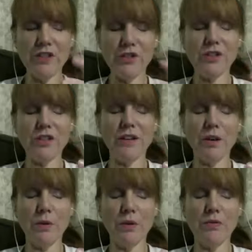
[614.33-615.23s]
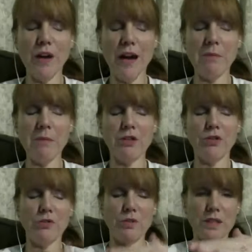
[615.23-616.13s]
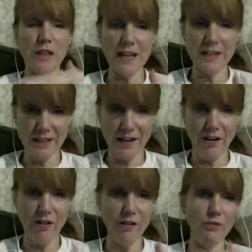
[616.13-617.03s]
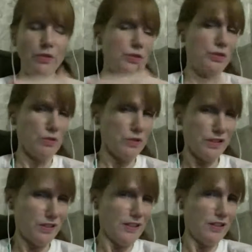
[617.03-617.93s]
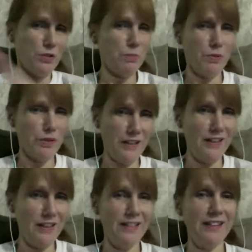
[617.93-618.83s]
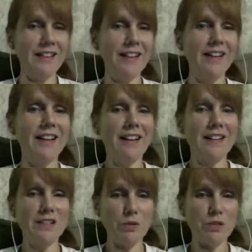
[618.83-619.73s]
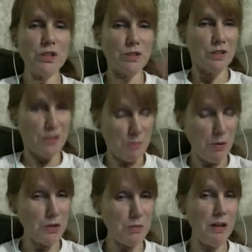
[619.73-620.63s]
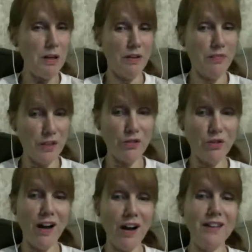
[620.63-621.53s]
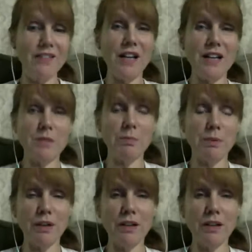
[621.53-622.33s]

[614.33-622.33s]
in there where you've got to make sure you cite all of your sources that you put in, and so it's supposed to be an official kind of textbook.